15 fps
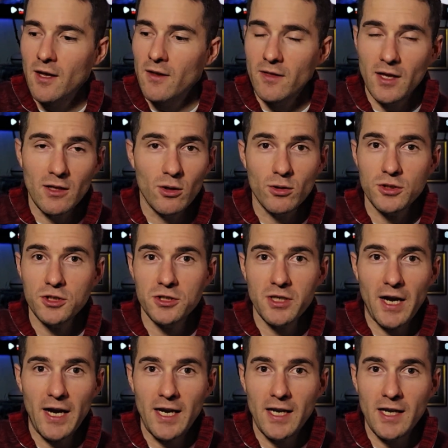They look
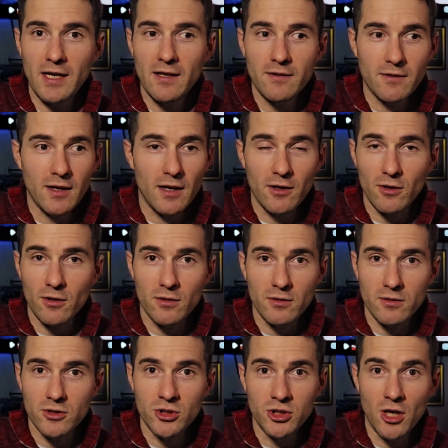shiny. They are
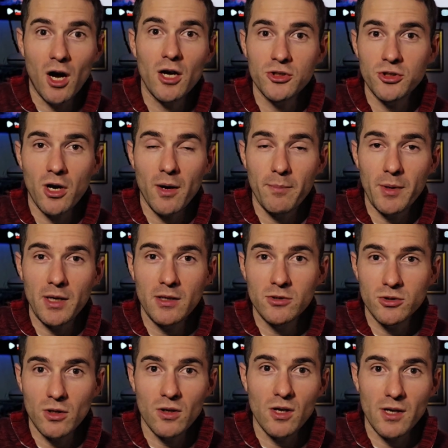jaw-dropping
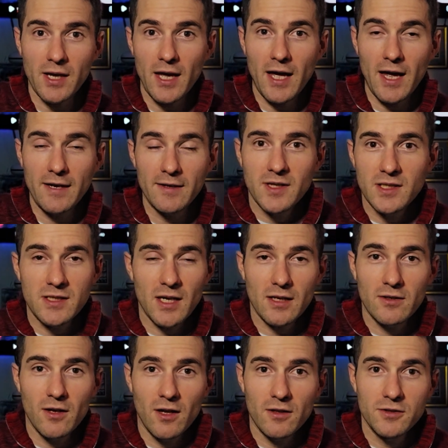to look at. The
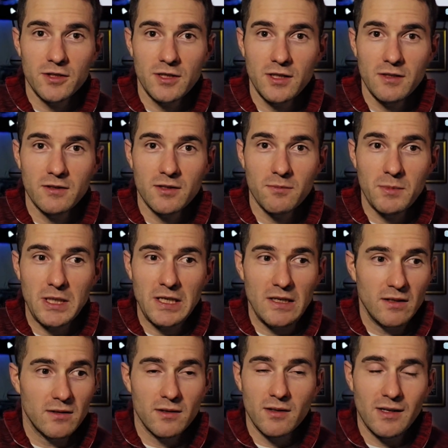technology, to me,
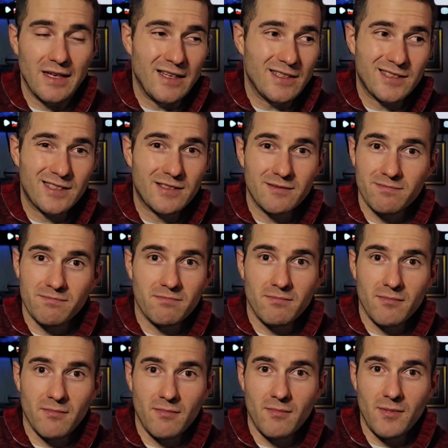it's
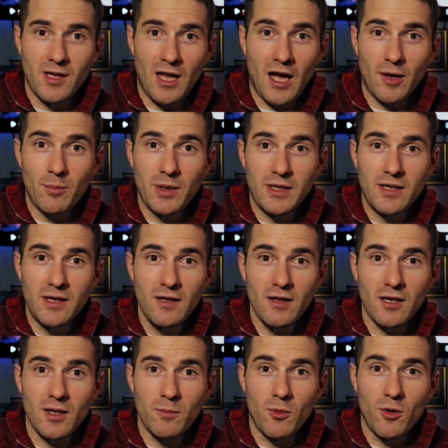not a big deal
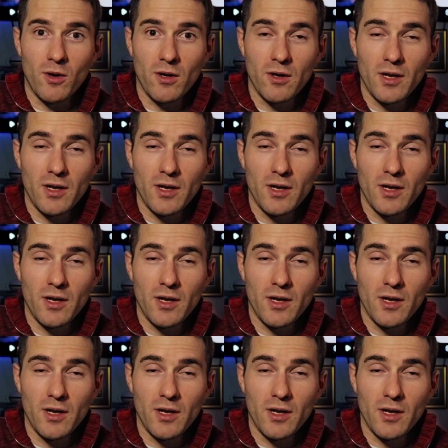anymore.